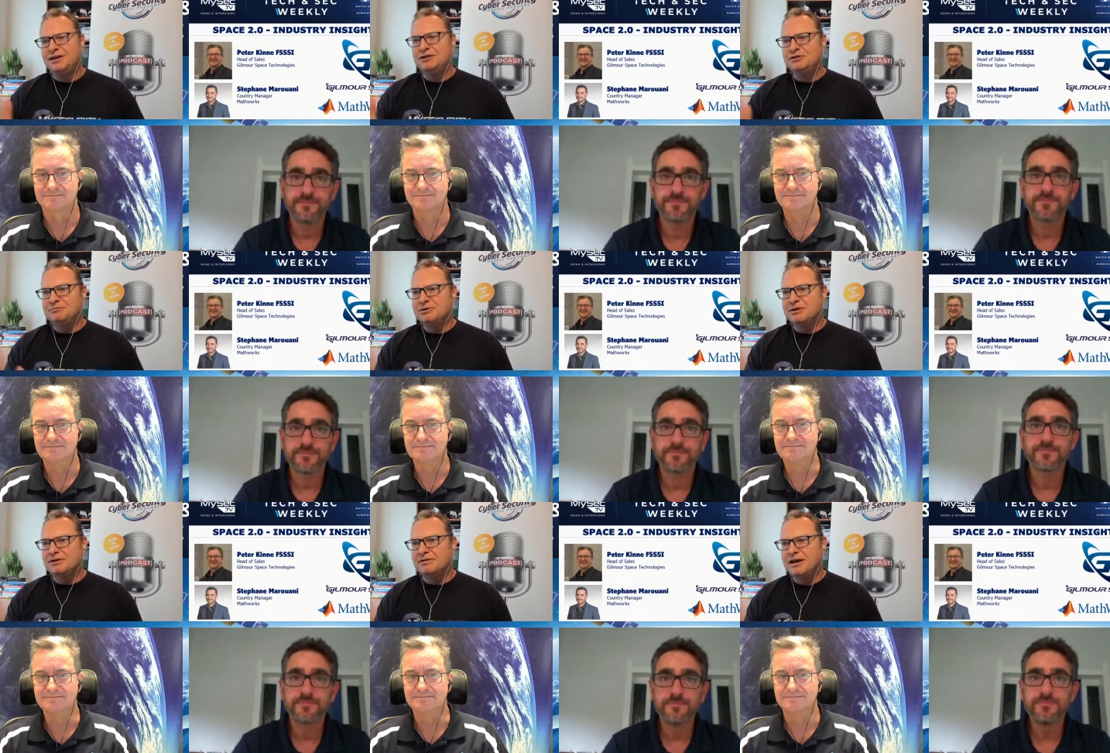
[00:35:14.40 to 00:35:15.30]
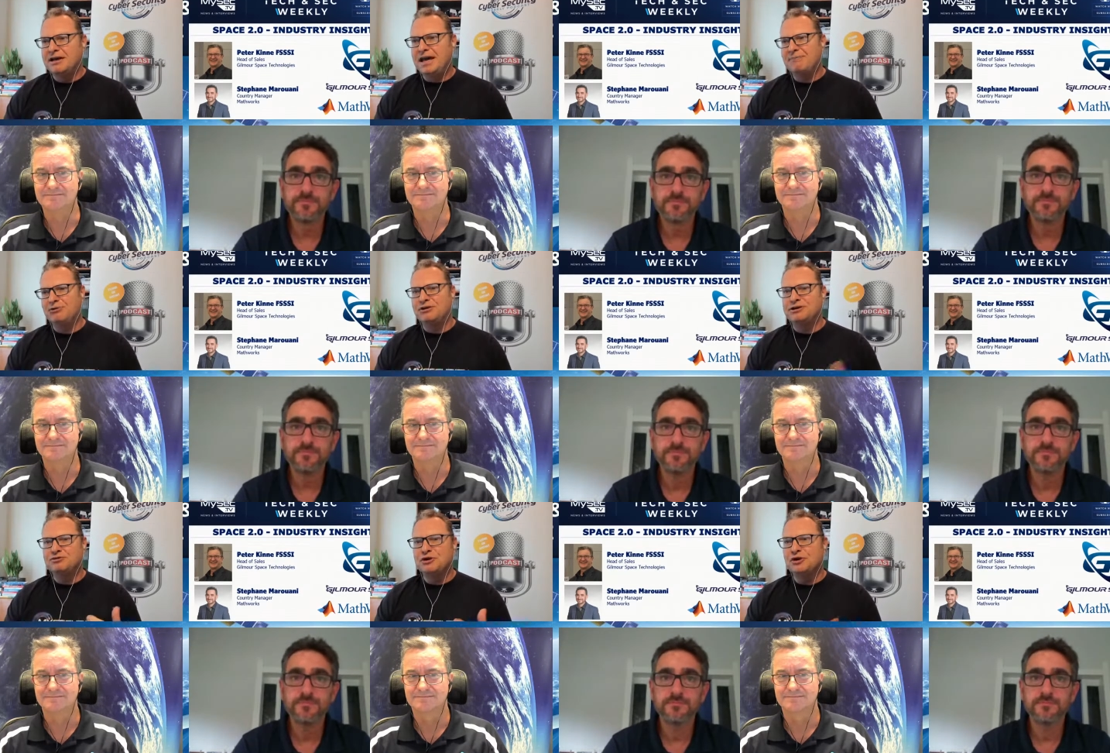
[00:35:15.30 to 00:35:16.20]
Speaker 1: You couldn't put a, a camera on a
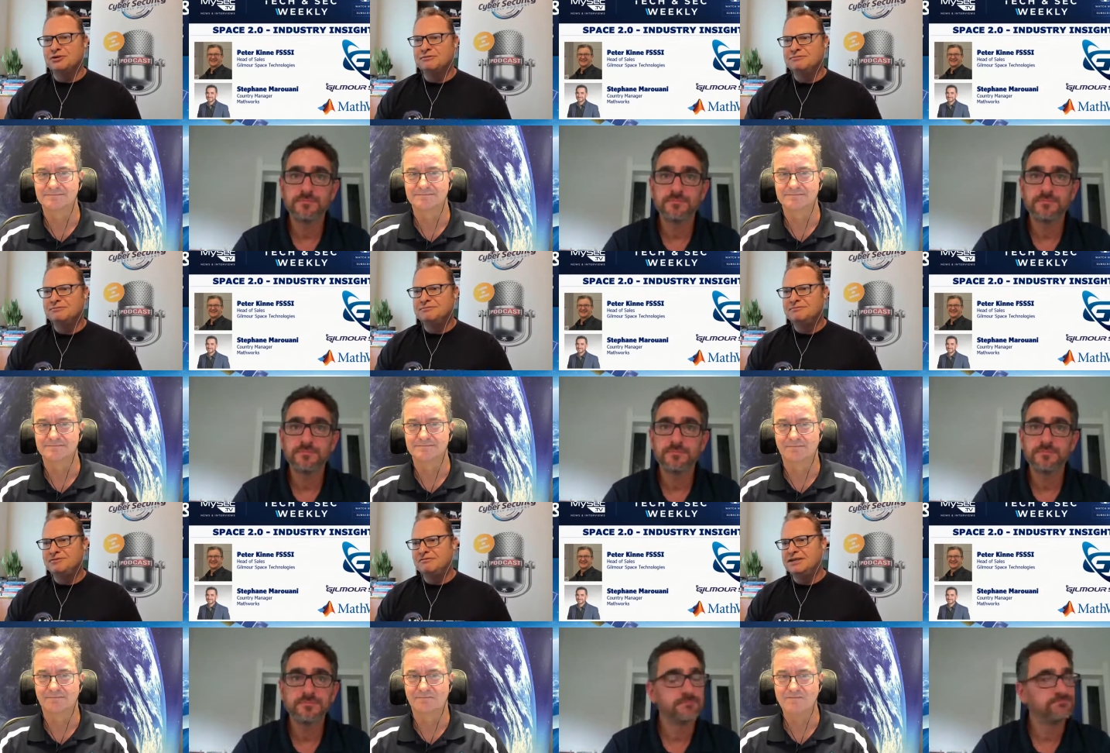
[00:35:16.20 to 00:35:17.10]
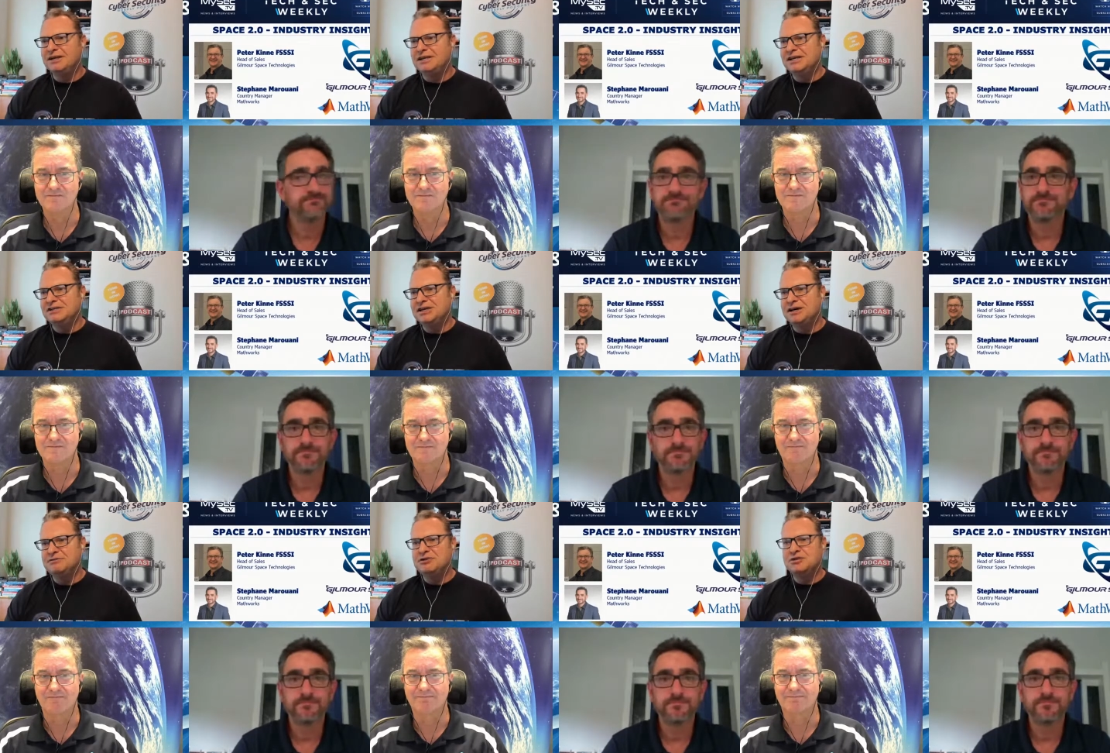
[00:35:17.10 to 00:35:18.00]
drone 15 years ago; it
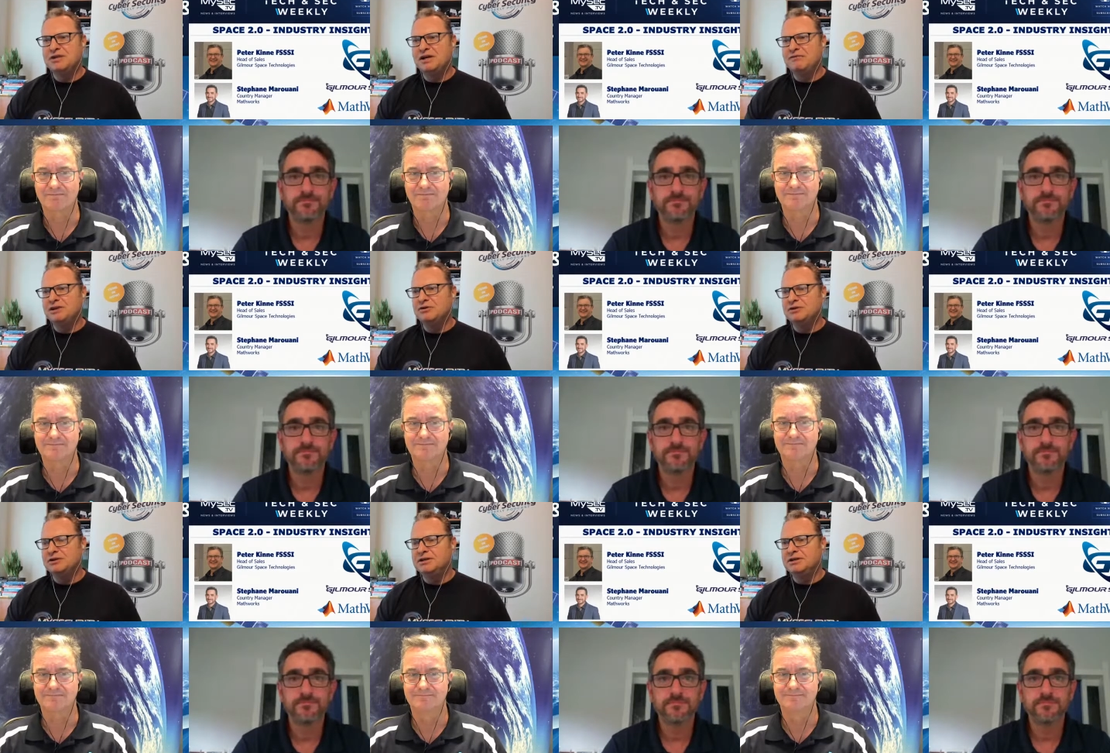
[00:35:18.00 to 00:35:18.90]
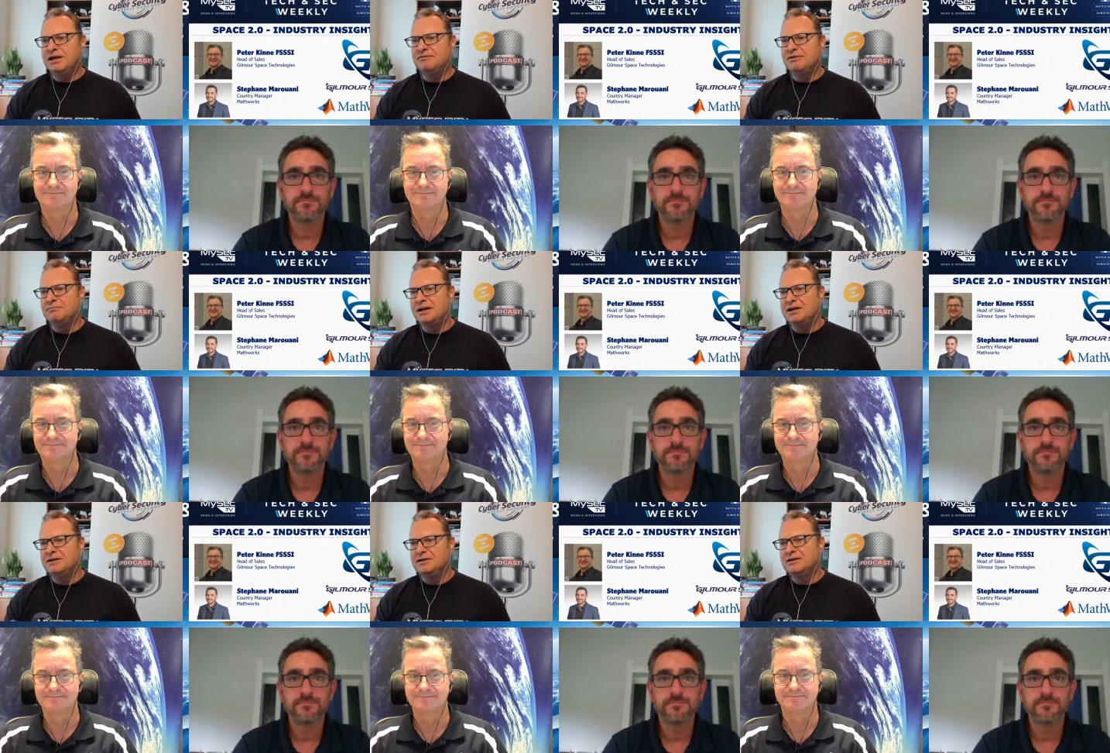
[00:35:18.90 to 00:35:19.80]
was too heavy, or you didn't have the money
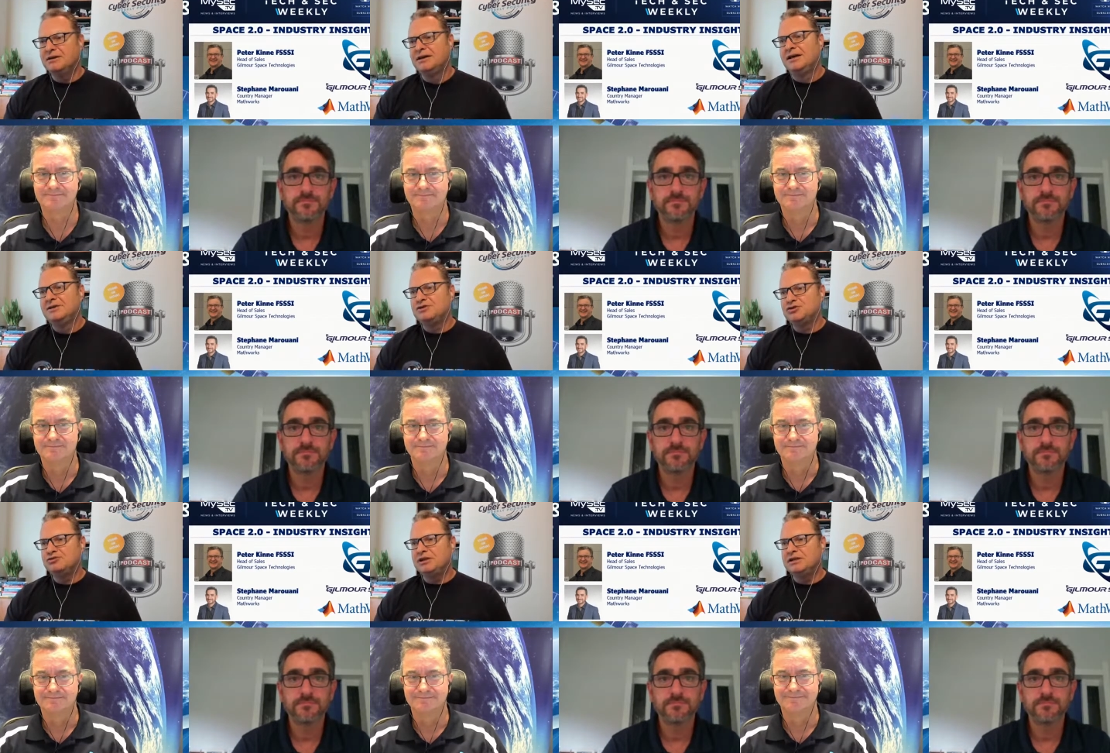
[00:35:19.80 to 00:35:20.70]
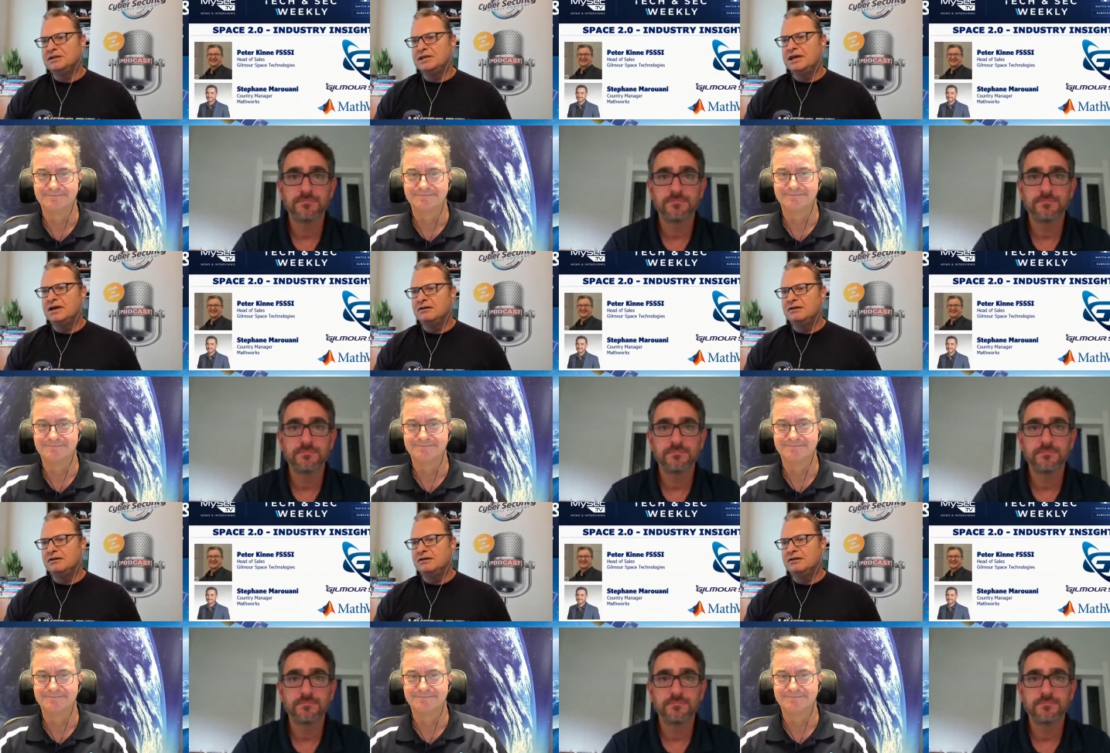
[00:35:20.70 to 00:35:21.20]
to to shrink it down.